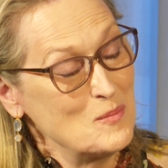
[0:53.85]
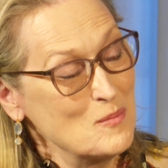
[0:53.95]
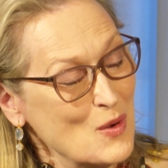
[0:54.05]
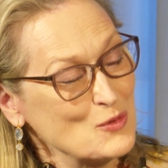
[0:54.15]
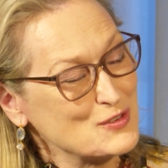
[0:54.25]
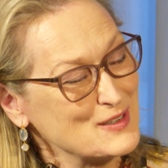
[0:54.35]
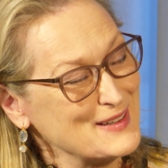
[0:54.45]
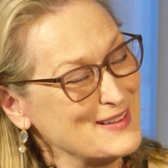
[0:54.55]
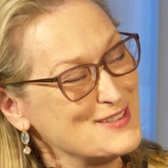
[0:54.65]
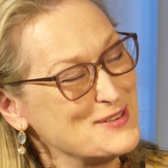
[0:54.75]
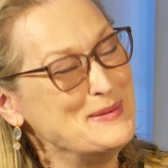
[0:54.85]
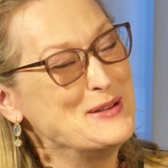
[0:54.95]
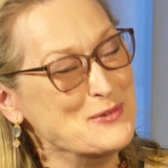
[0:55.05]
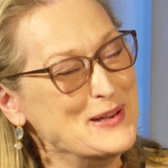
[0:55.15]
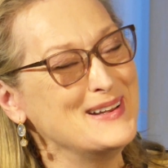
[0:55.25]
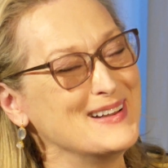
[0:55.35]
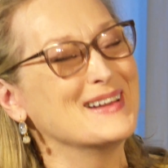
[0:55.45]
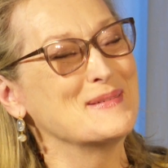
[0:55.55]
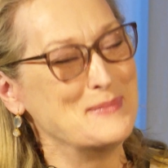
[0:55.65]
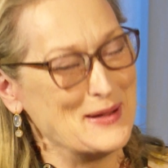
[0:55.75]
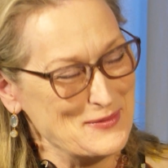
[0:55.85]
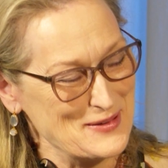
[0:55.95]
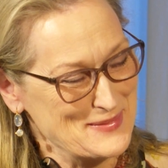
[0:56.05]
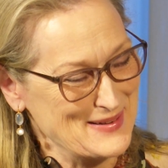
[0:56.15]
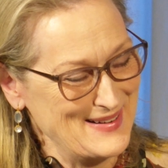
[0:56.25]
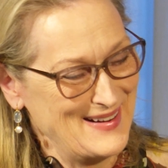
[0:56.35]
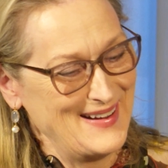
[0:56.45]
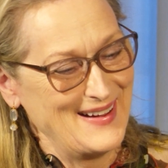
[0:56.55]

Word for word: mostly they should be greenlit by women.